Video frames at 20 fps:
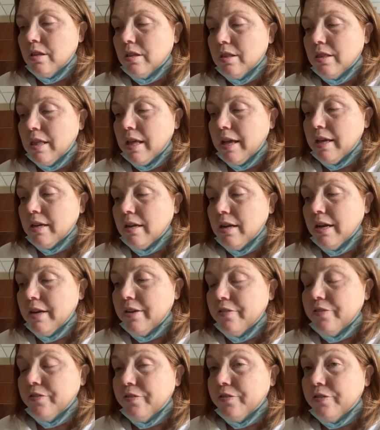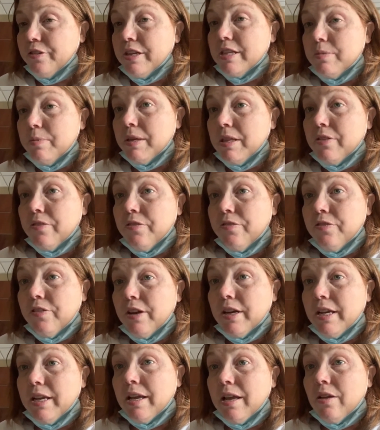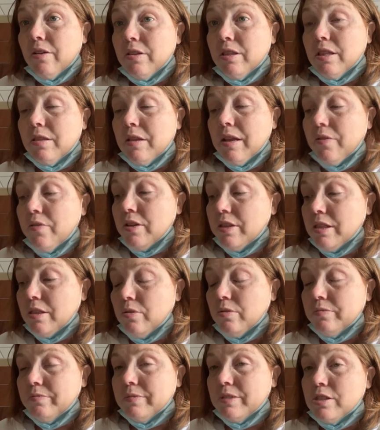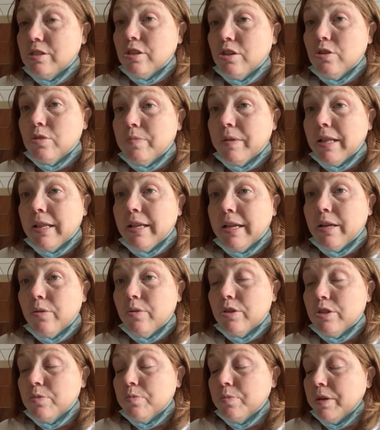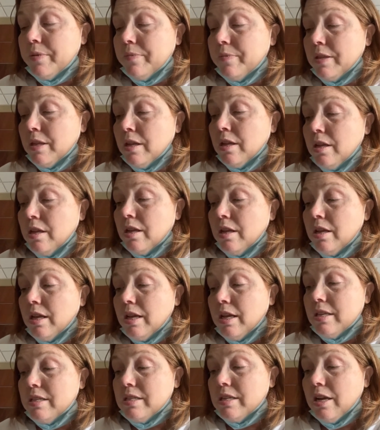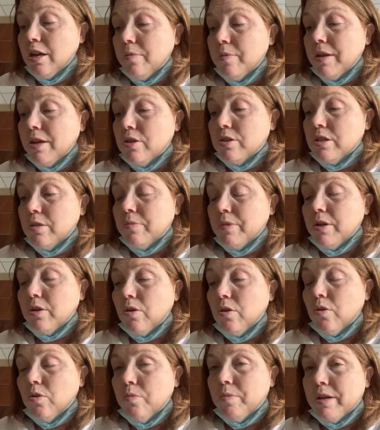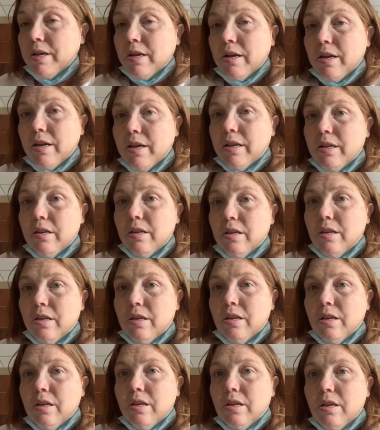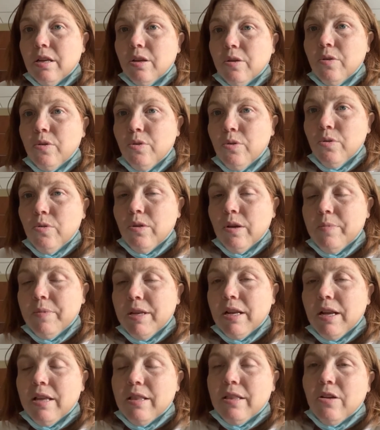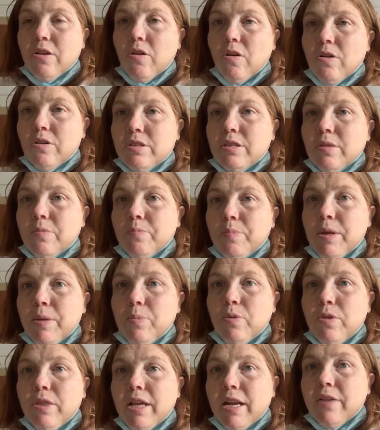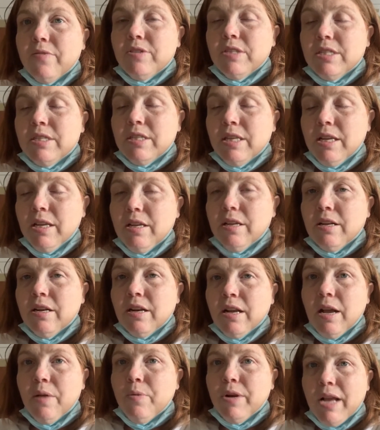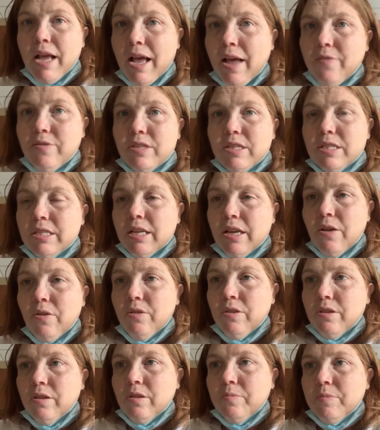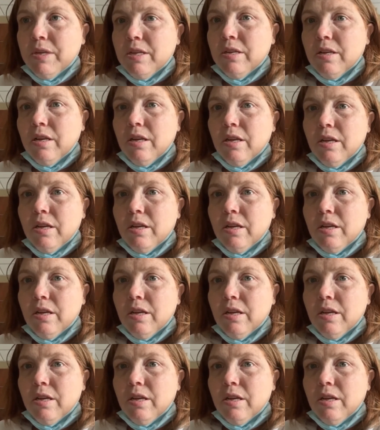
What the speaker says: That kind of freaked me the fuck out and excuse my language, but it scared me out because I'm like, oh my God, there are some people that I've seen and I would have to tell them and